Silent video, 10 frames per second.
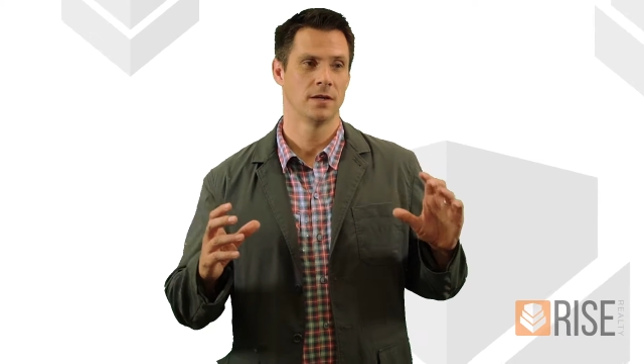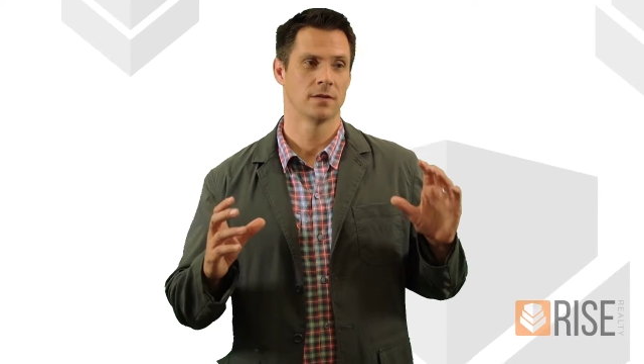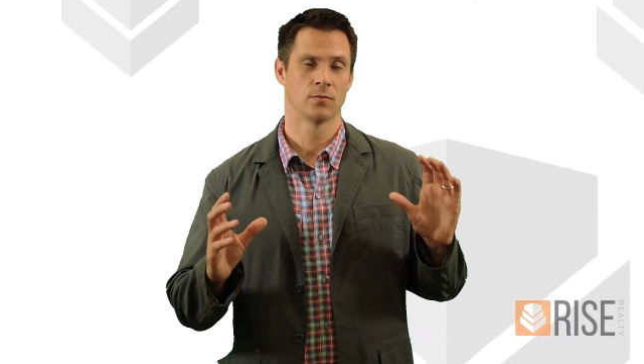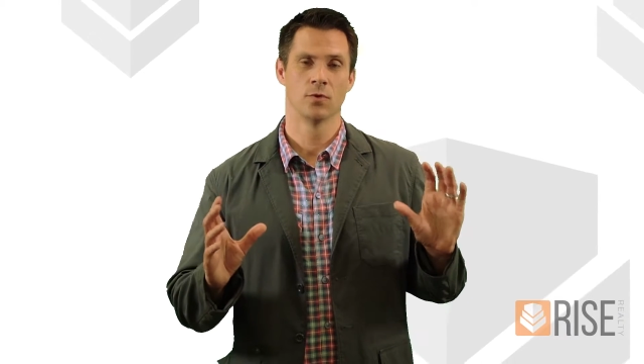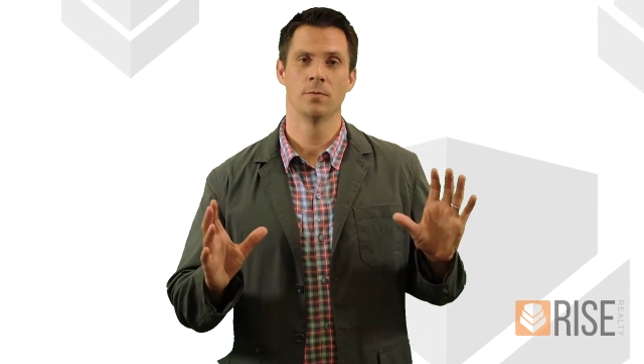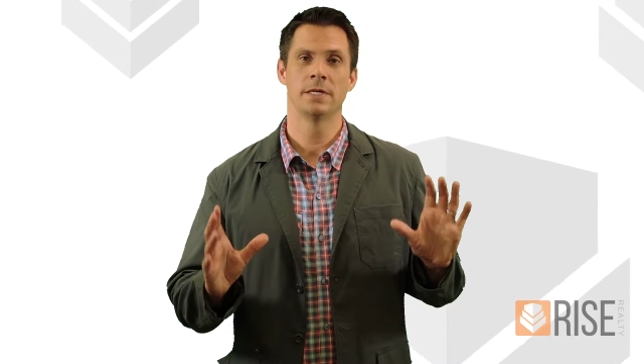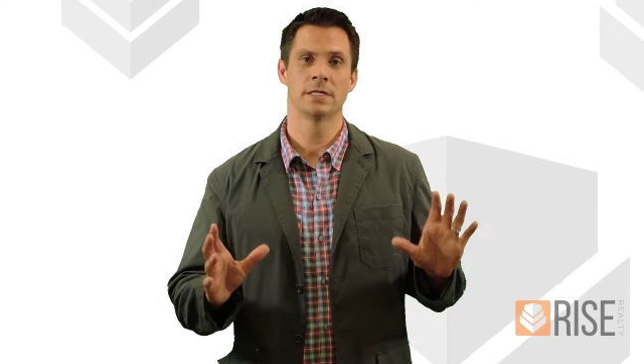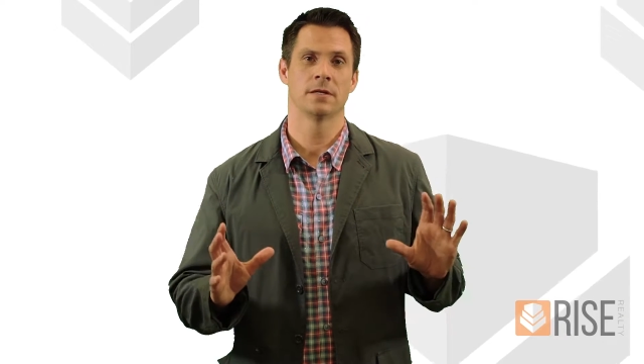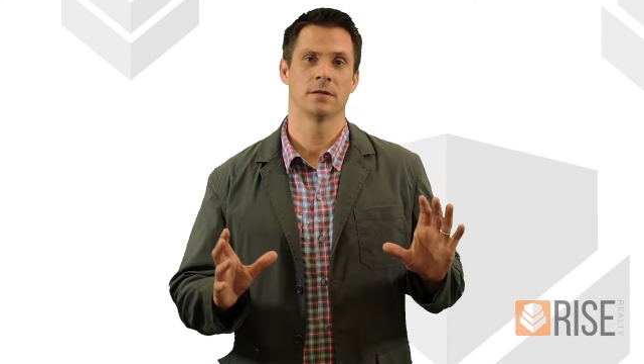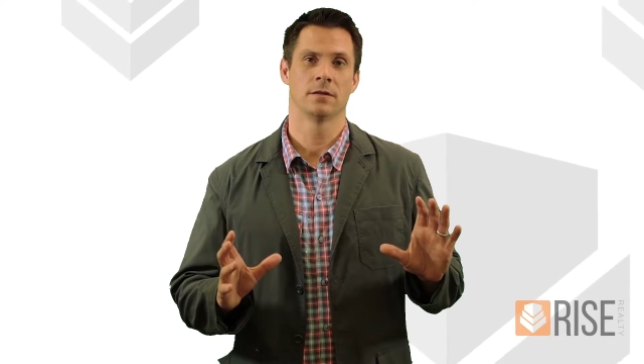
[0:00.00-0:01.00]
the room
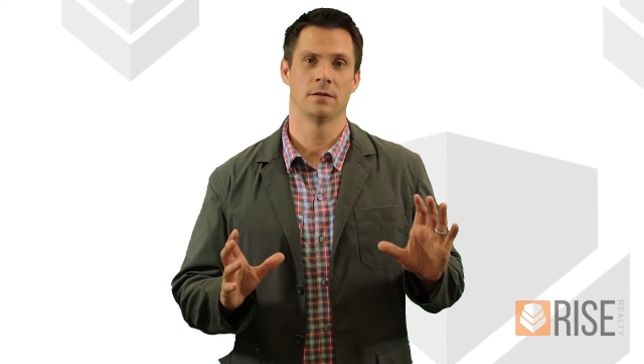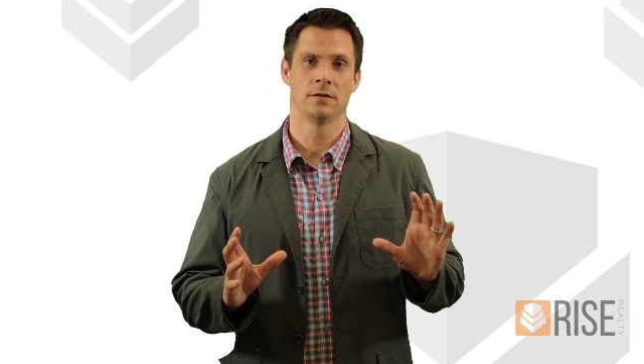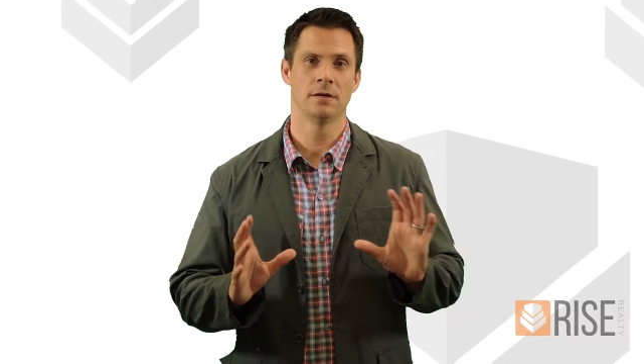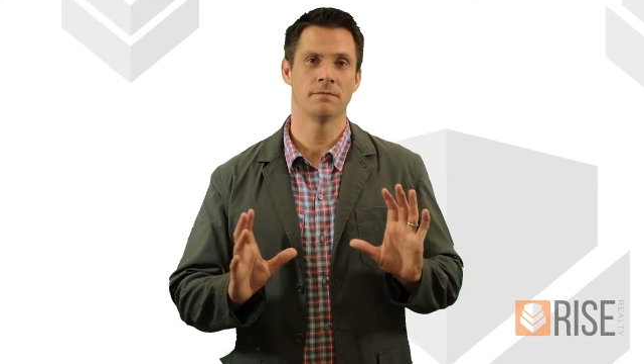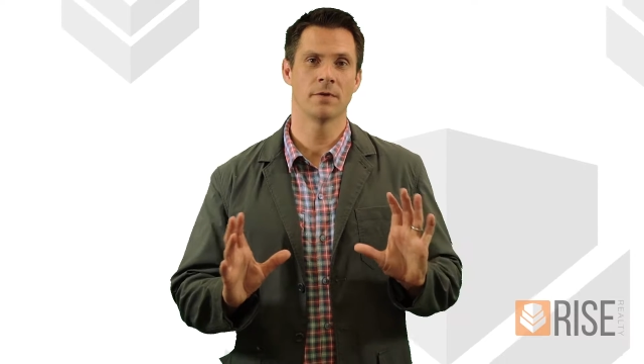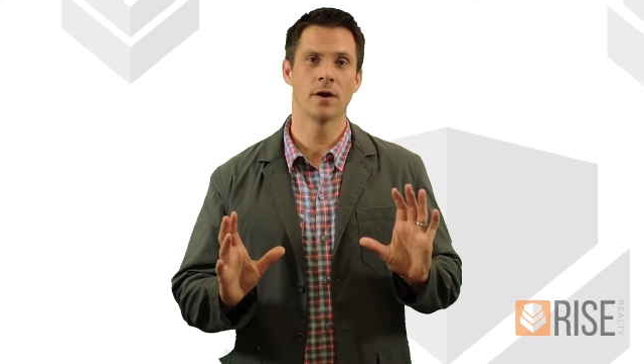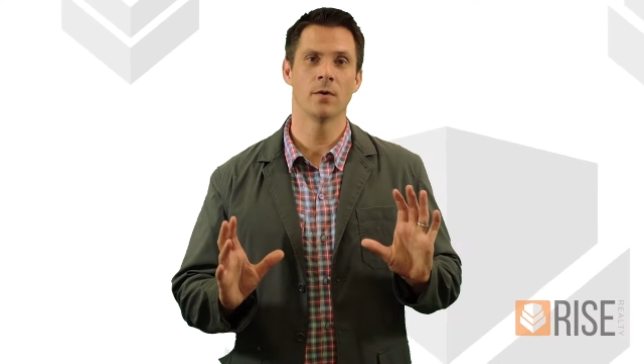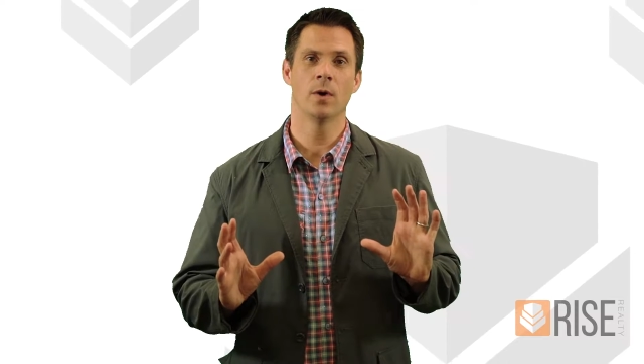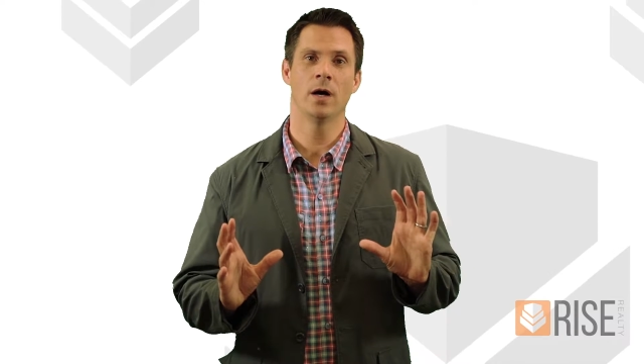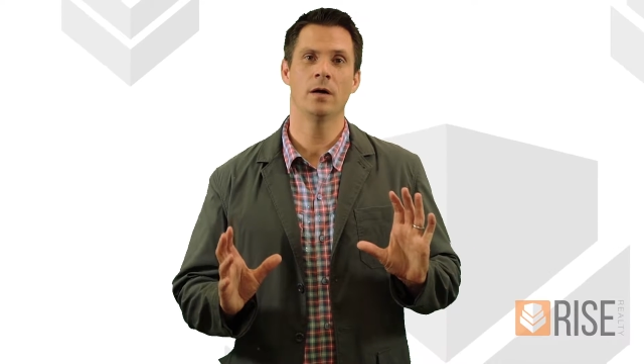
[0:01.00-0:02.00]
isn't lit very
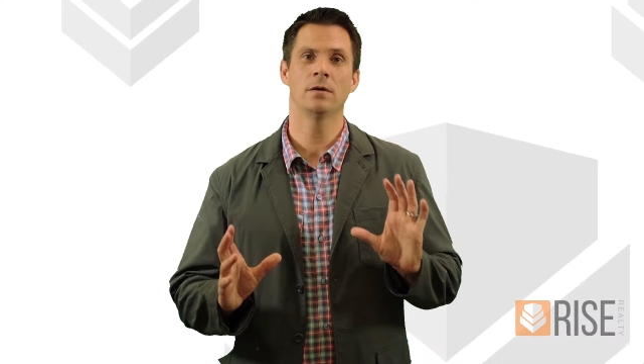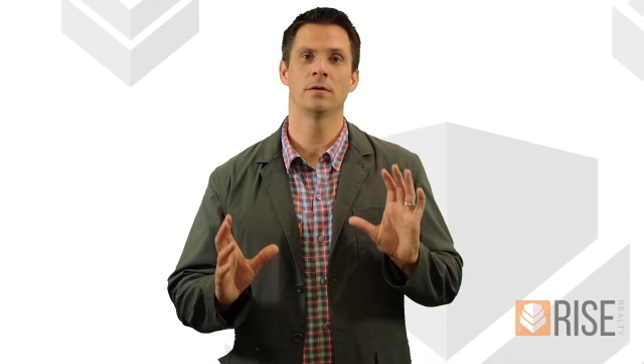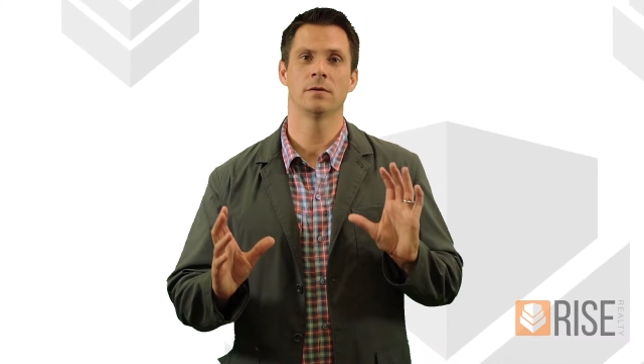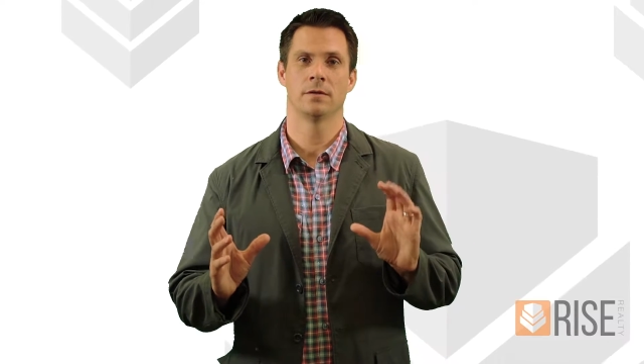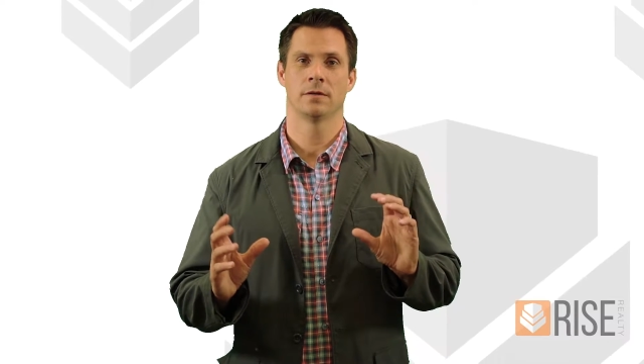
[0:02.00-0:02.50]
well,